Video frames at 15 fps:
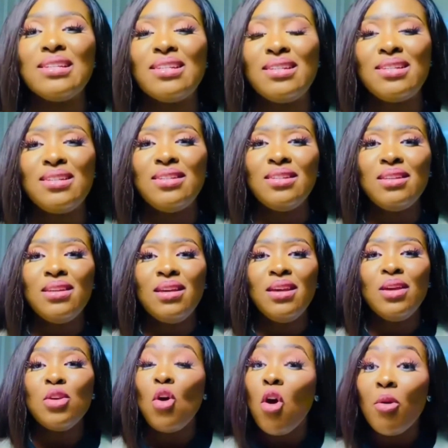learn the right
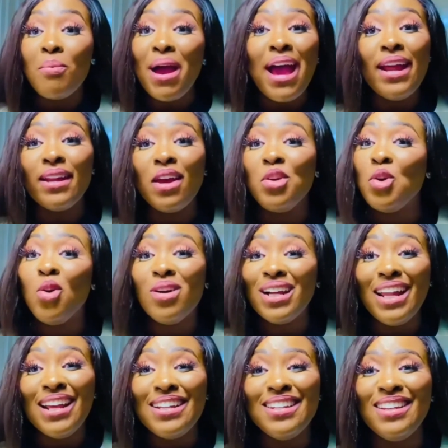things.
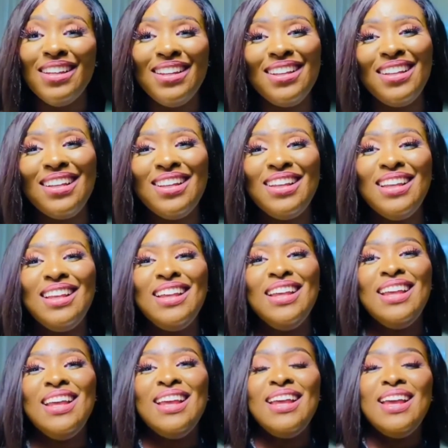Young man, young
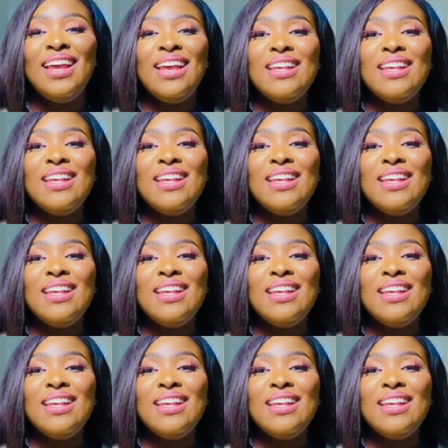lady.